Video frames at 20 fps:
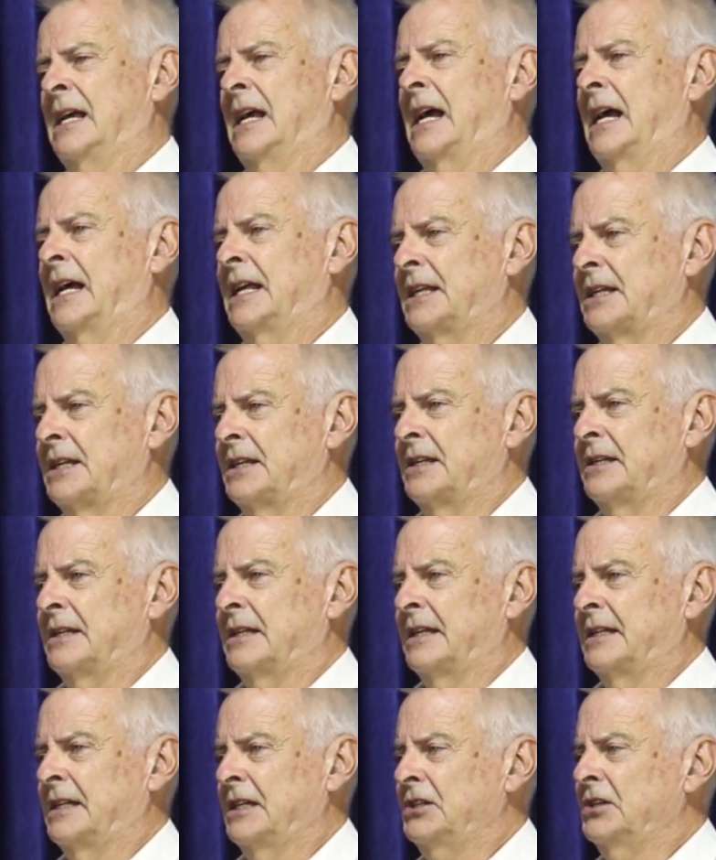And
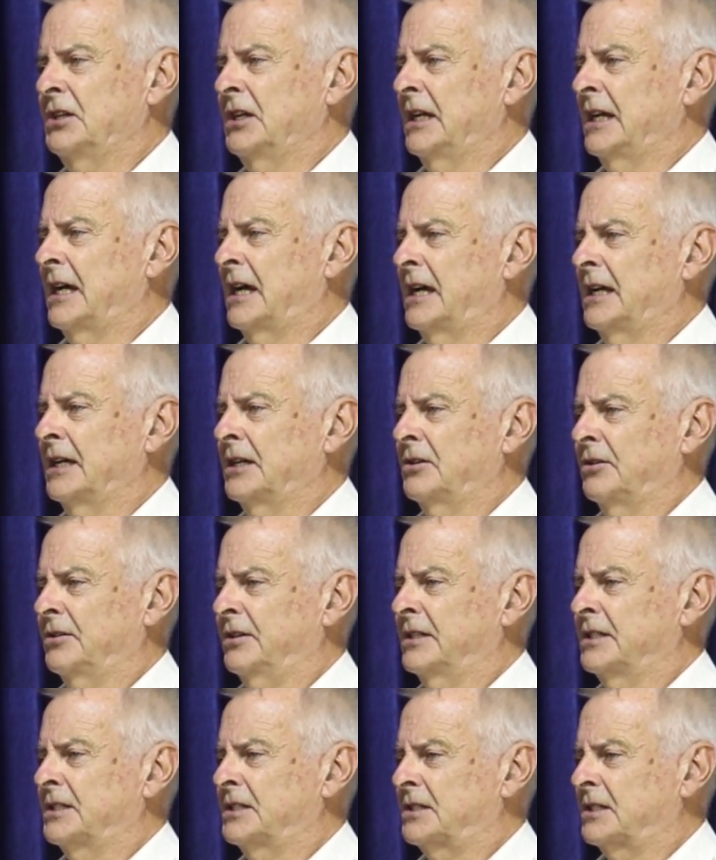initially I got
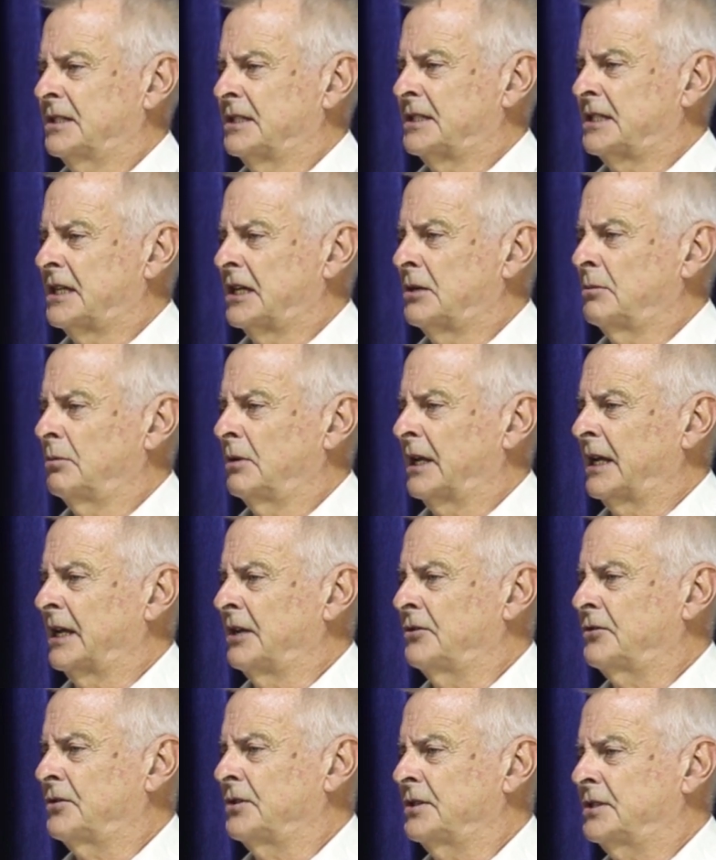this considerable
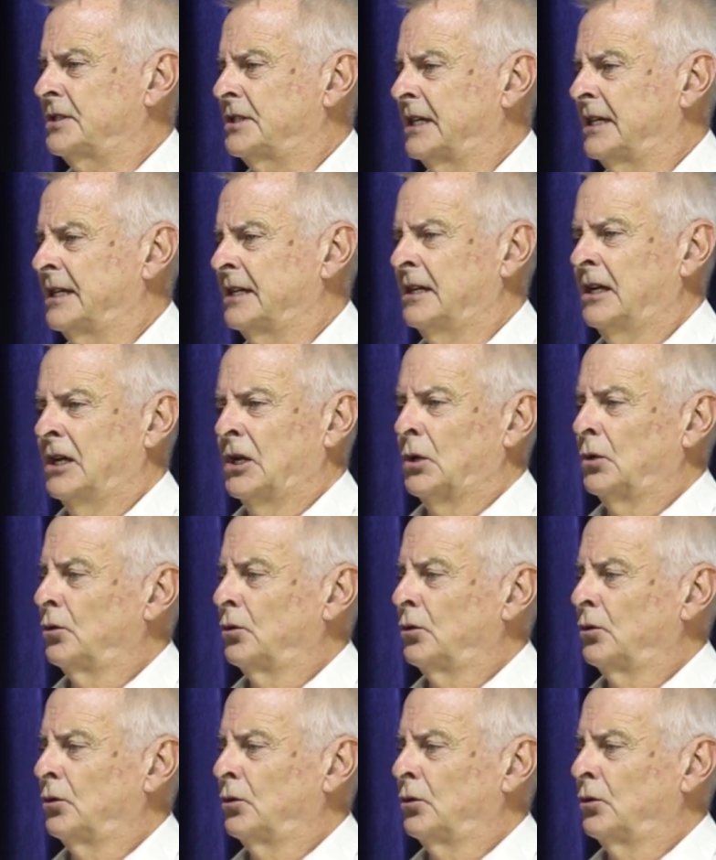interest in